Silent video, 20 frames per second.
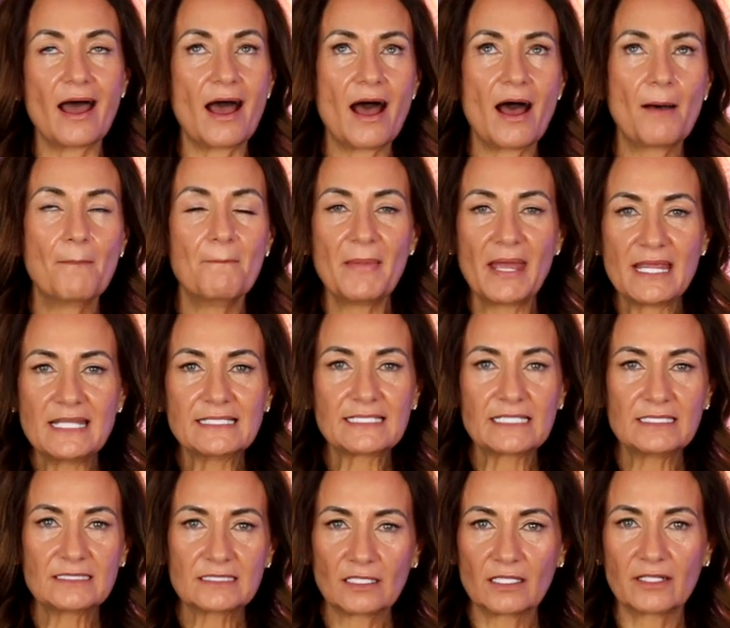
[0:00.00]

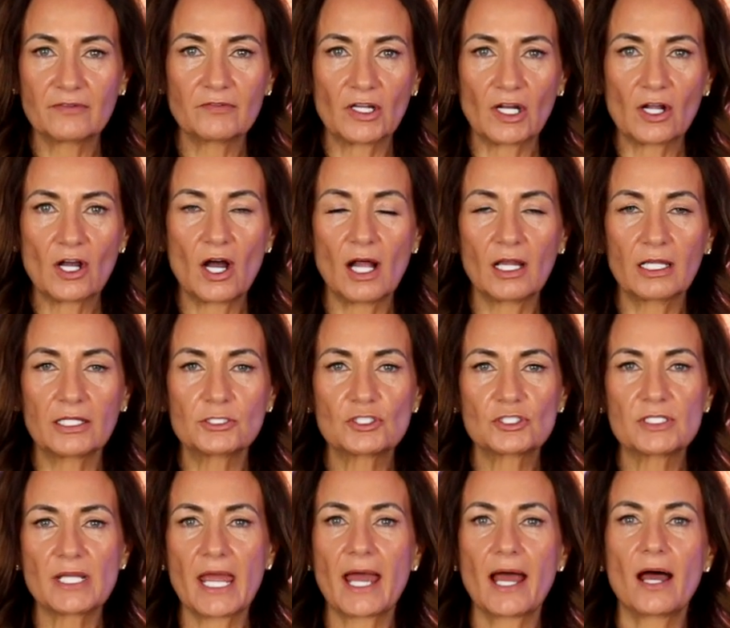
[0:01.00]
amazing to live in a college
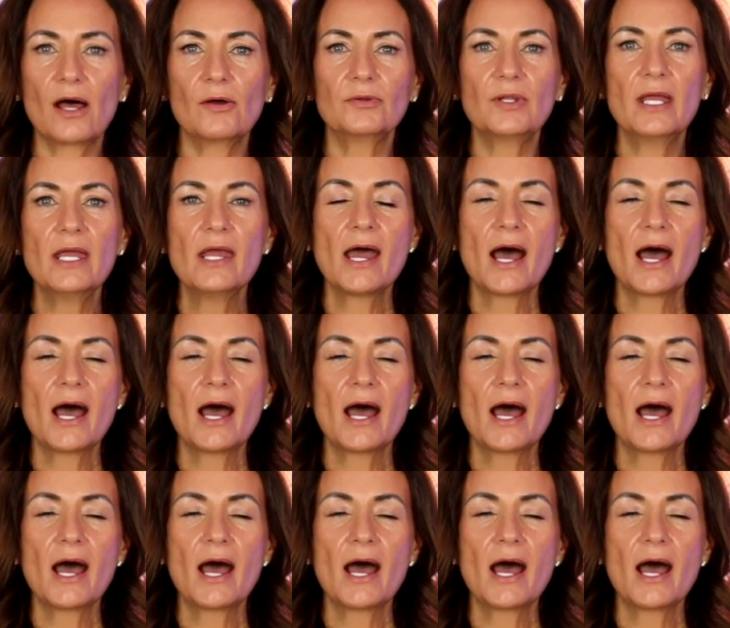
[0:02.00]
town.